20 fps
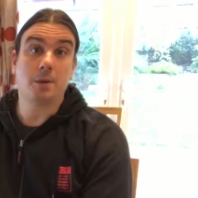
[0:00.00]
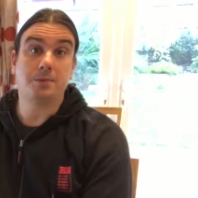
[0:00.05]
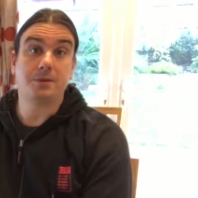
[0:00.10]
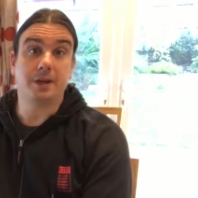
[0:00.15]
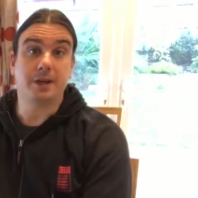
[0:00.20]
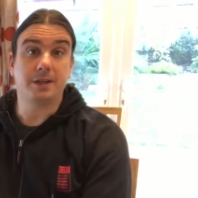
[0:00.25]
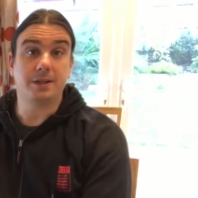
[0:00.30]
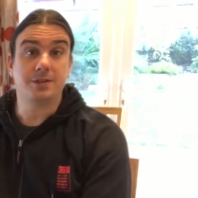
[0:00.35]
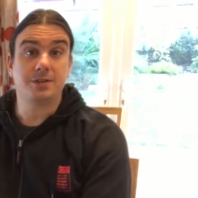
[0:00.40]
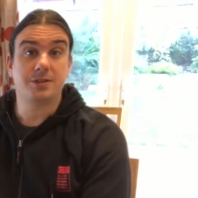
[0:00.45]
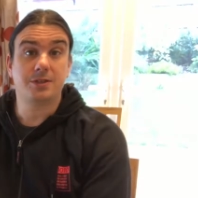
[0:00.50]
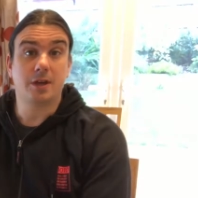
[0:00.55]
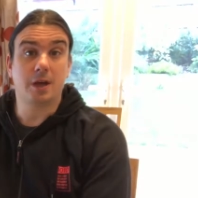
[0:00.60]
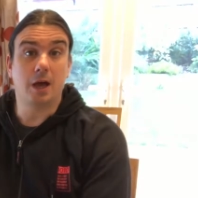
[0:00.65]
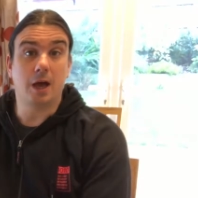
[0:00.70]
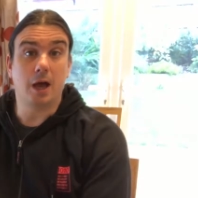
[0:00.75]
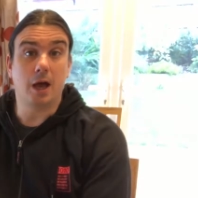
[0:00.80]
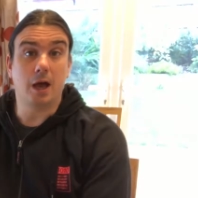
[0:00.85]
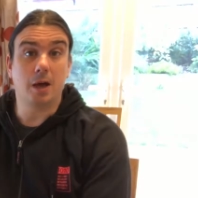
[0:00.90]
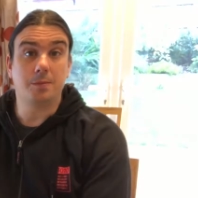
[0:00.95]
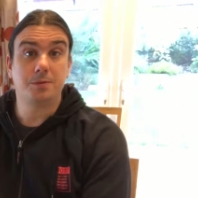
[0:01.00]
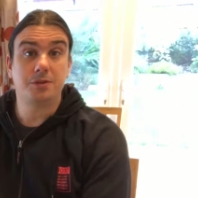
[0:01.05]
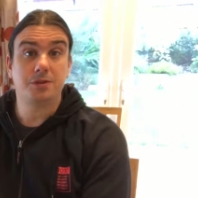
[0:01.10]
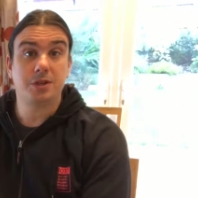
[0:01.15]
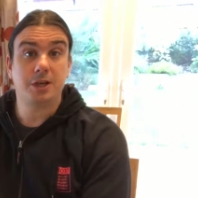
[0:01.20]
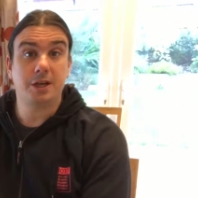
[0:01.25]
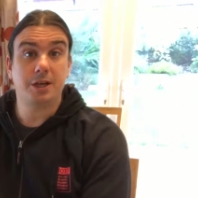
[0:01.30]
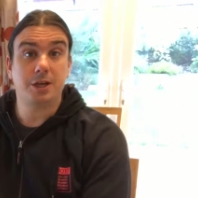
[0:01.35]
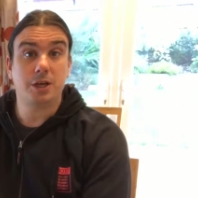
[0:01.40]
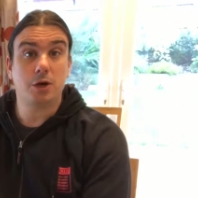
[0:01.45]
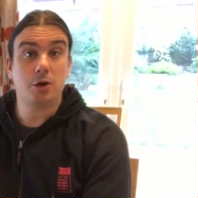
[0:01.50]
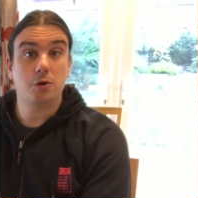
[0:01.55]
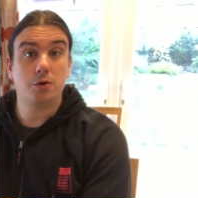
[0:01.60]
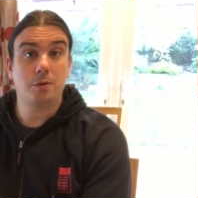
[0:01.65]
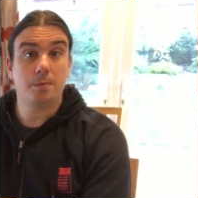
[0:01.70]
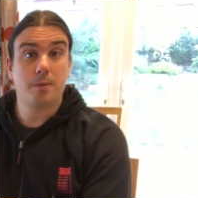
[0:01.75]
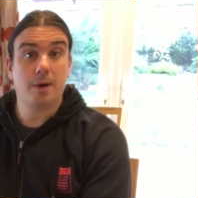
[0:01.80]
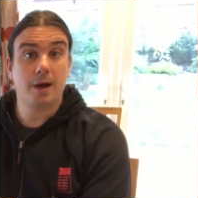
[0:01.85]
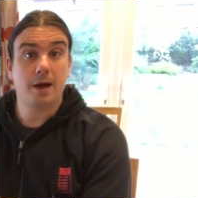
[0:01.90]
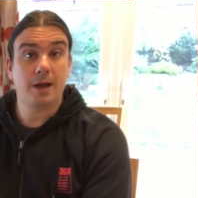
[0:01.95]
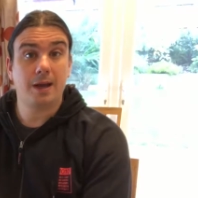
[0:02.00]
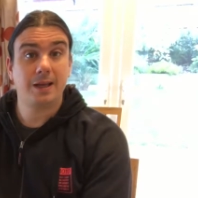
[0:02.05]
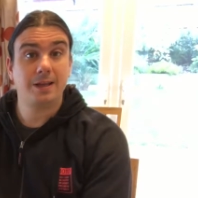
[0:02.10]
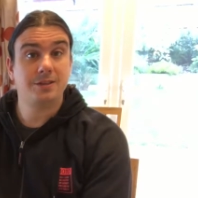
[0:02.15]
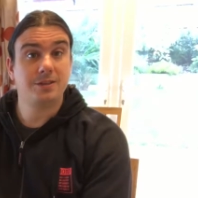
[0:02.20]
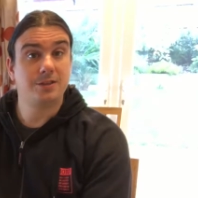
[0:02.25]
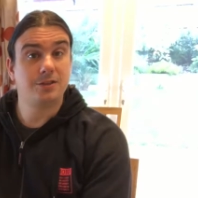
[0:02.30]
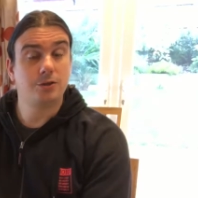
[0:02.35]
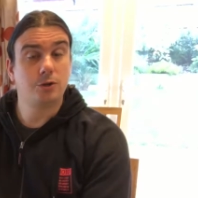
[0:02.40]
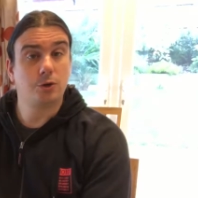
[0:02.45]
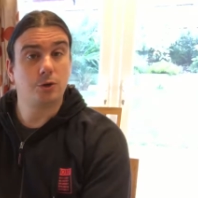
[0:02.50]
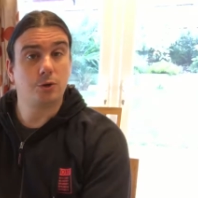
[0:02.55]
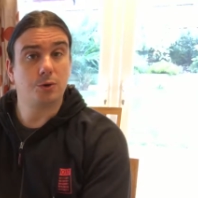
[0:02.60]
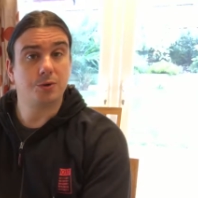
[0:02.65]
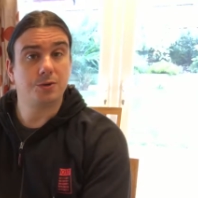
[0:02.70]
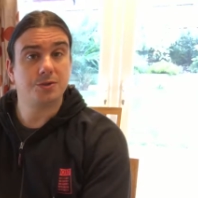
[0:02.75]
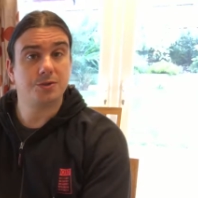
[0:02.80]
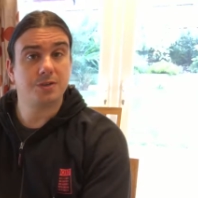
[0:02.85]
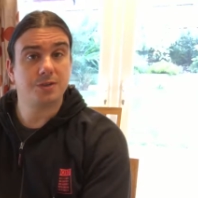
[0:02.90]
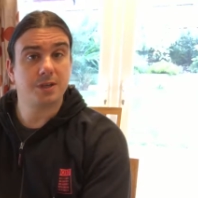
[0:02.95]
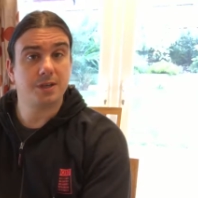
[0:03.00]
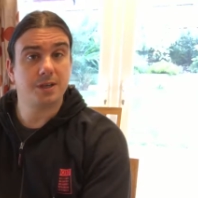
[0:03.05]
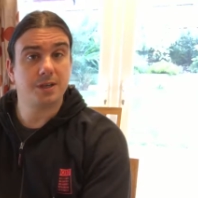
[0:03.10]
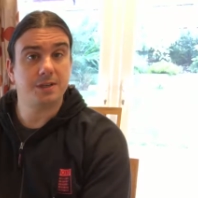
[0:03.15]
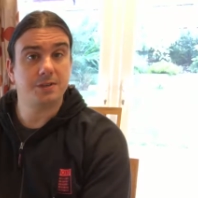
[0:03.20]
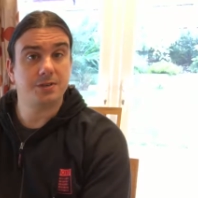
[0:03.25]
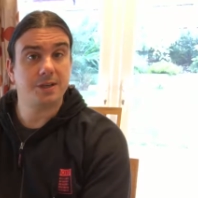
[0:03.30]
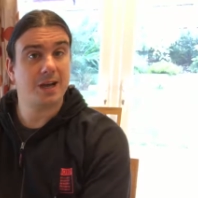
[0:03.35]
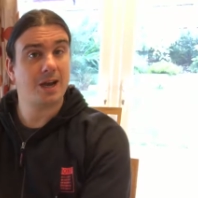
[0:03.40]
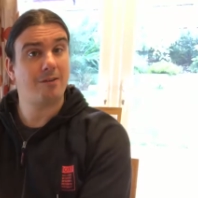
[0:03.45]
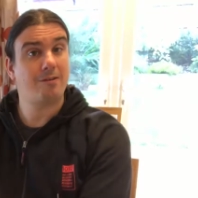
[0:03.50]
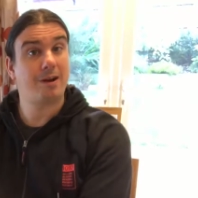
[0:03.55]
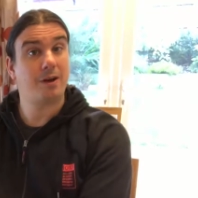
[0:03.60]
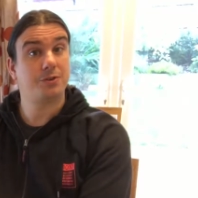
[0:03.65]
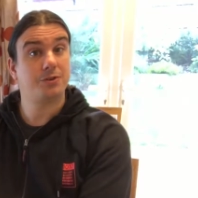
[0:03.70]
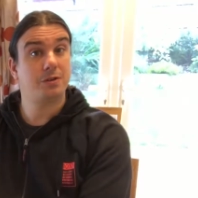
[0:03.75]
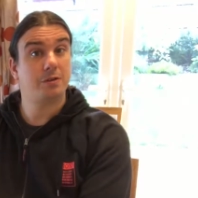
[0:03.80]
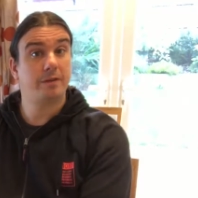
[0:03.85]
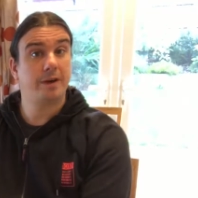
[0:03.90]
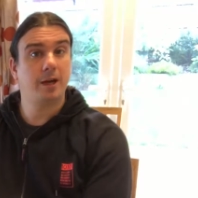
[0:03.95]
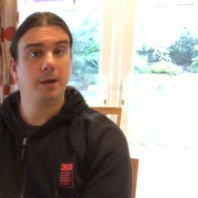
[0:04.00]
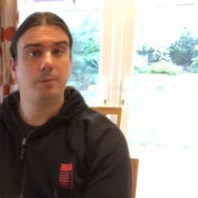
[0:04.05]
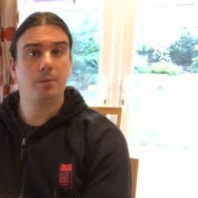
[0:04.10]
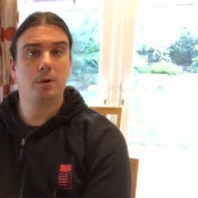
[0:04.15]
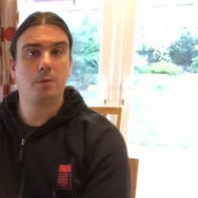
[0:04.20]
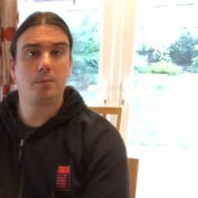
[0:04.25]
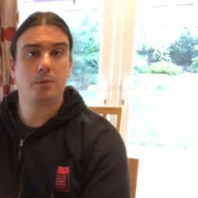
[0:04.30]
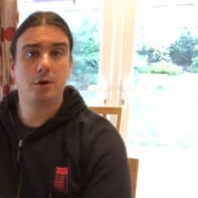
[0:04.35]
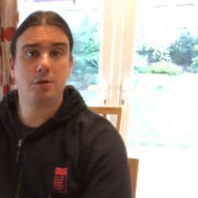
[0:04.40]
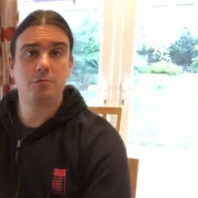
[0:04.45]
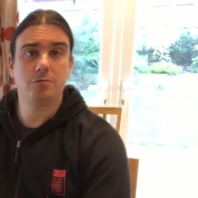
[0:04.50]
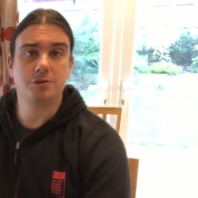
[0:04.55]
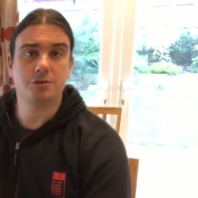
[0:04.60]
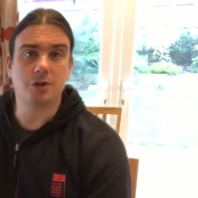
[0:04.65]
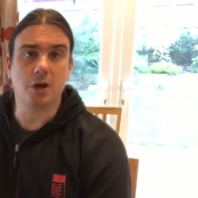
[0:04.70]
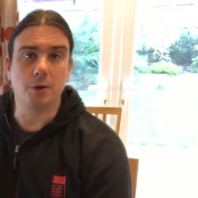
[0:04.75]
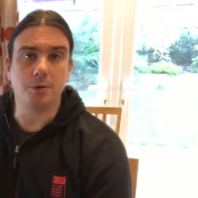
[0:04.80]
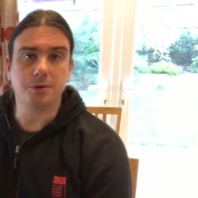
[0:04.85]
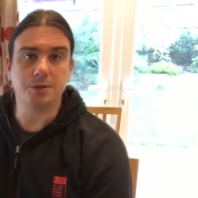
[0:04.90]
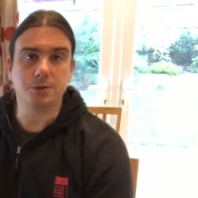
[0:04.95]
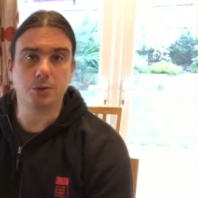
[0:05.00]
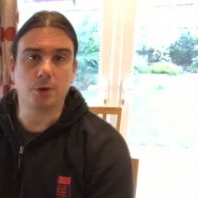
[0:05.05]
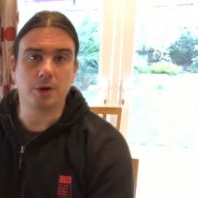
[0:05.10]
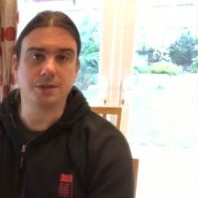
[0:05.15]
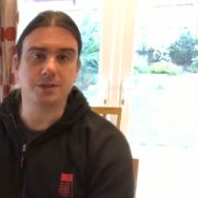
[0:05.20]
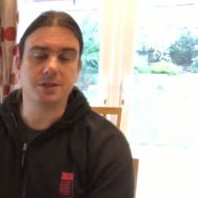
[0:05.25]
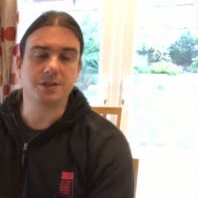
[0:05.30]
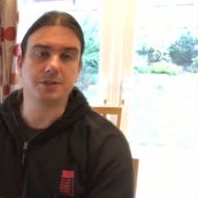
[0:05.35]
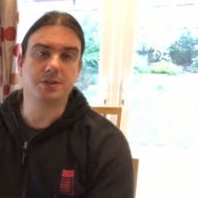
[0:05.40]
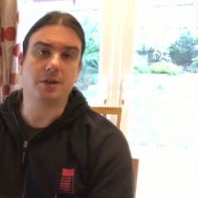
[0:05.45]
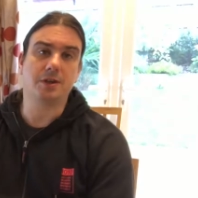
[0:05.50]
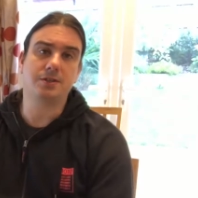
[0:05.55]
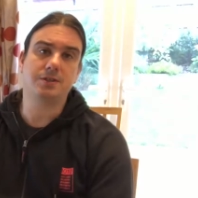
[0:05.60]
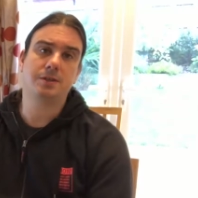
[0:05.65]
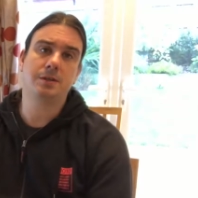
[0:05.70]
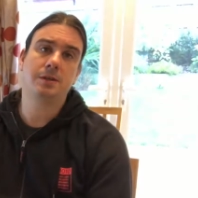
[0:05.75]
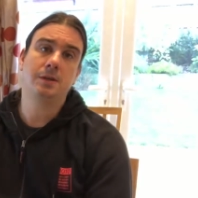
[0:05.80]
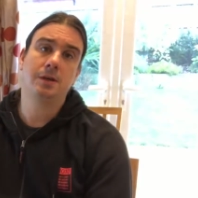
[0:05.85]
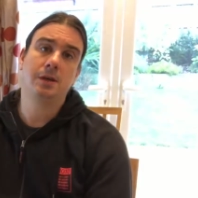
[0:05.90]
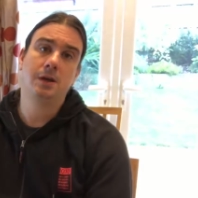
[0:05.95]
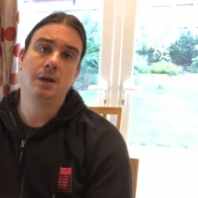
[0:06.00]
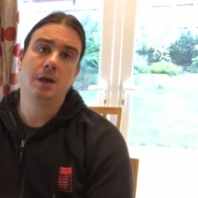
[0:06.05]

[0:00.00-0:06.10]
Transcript: update, just to let you know that my latest course is now out and available on Pluralsight, which is quite exciting.